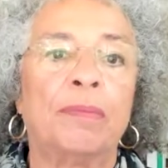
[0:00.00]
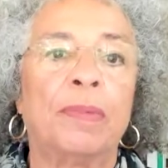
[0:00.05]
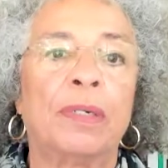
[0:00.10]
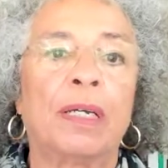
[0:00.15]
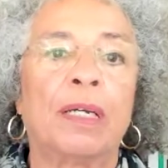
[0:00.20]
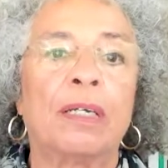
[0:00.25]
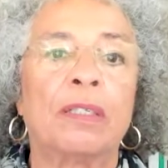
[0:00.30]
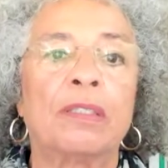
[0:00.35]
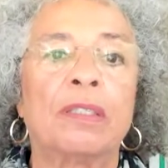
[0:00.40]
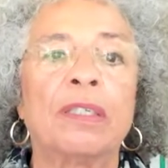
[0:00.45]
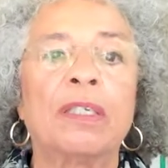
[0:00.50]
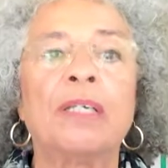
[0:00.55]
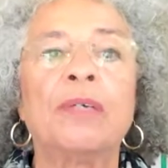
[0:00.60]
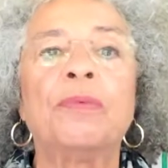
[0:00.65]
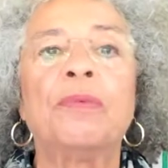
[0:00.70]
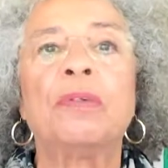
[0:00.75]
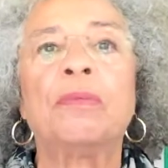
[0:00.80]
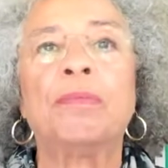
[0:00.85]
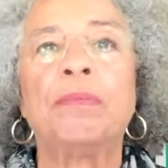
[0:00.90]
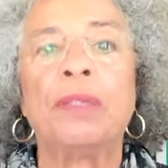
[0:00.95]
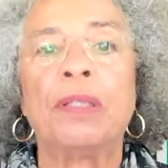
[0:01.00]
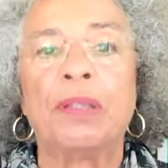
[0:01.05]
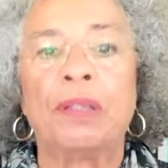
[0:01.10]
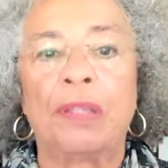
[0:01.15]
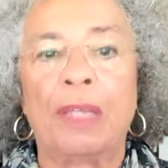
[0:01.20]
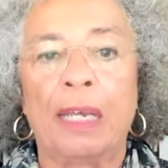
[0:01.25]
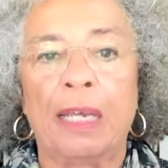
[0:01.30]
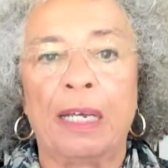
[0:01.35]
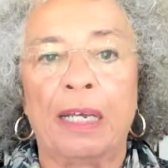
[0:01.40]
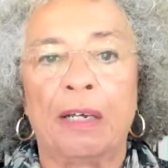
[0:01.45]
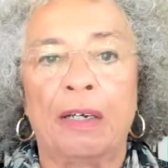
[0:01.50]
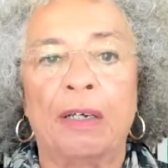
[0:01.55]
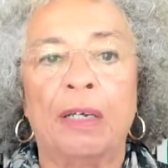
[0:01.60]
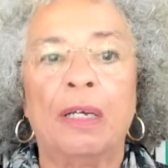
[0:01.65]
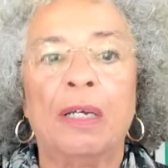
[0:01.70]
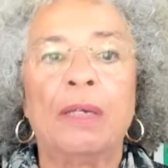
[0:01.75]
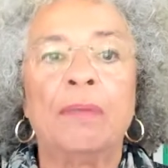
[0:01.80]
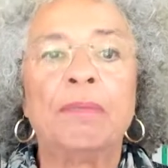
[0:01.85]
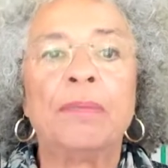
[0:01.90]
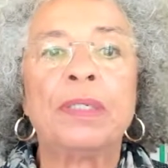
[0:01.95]
because he will be there
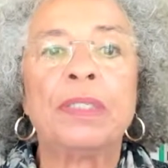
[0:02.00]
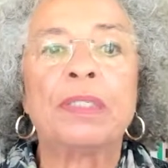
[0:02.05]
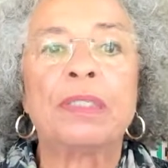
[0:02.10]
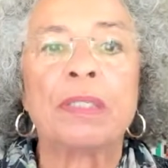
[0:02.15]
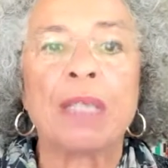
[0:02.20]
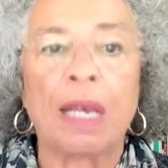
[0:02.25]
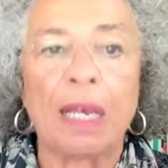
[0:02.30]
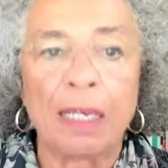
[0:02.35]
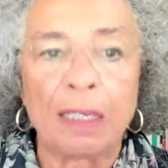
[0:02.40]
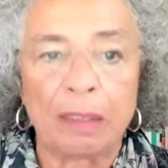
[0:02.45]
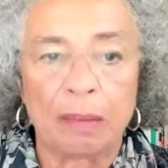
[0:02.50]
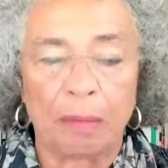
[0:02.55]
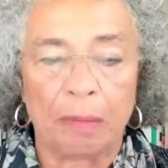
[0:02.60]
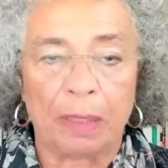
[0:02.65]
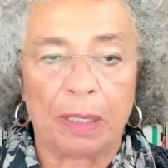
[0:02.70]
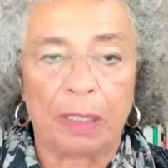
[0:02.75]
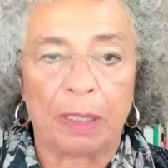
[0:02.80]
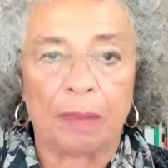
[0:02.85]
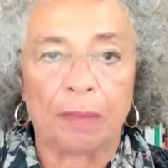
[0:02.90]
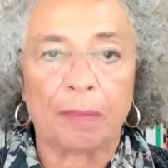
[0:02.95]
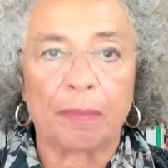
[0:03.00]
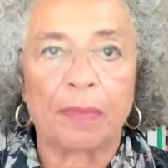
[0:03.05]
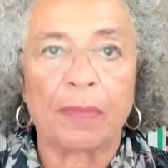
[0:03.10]
beside me.